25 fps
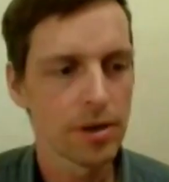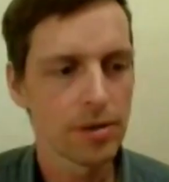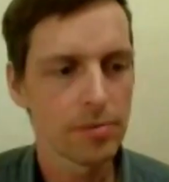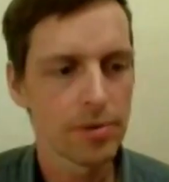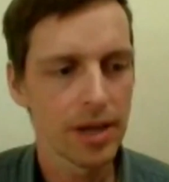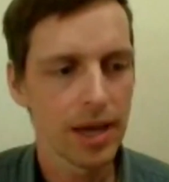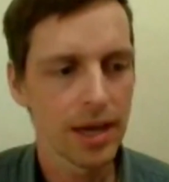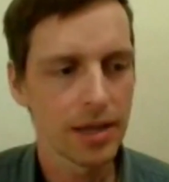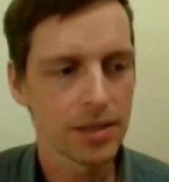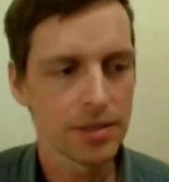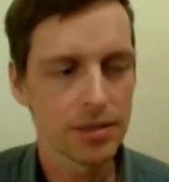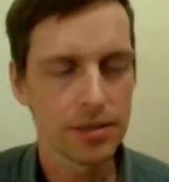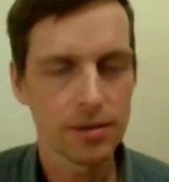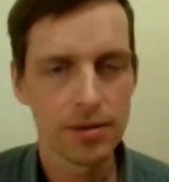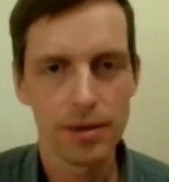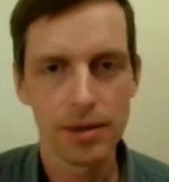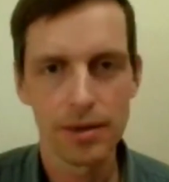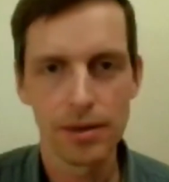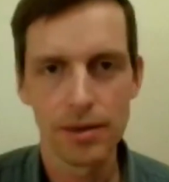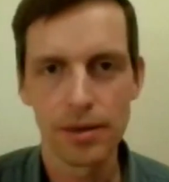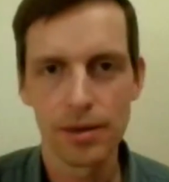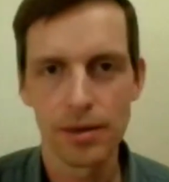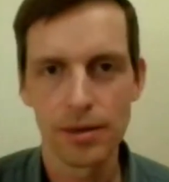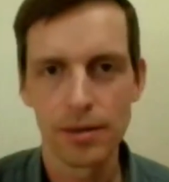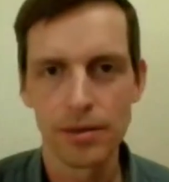Maybe I answer
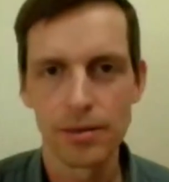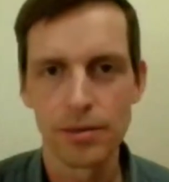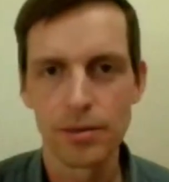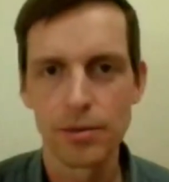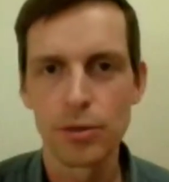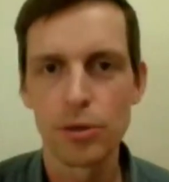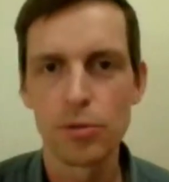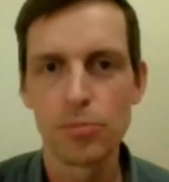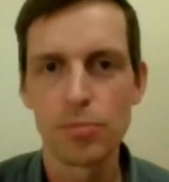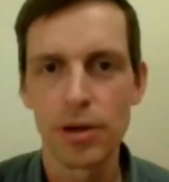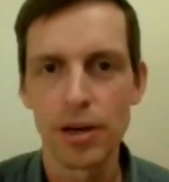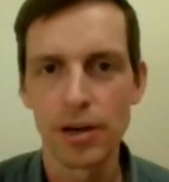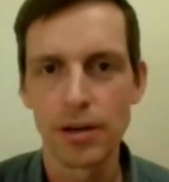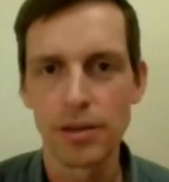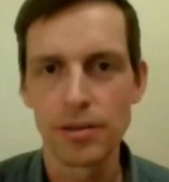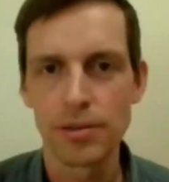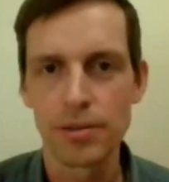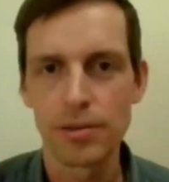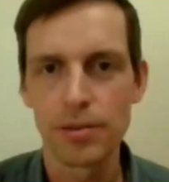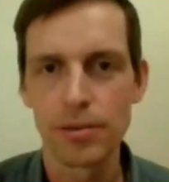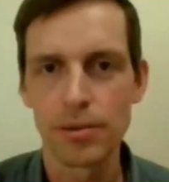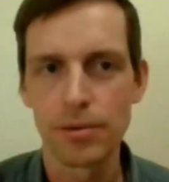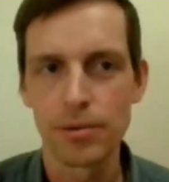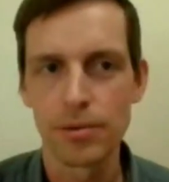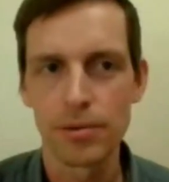in two parts.
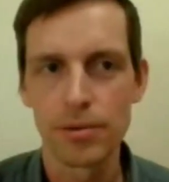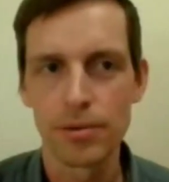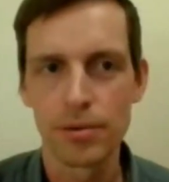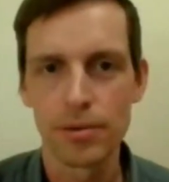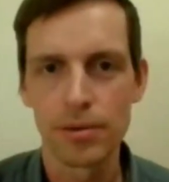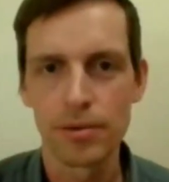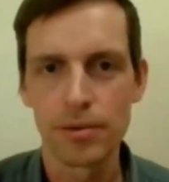So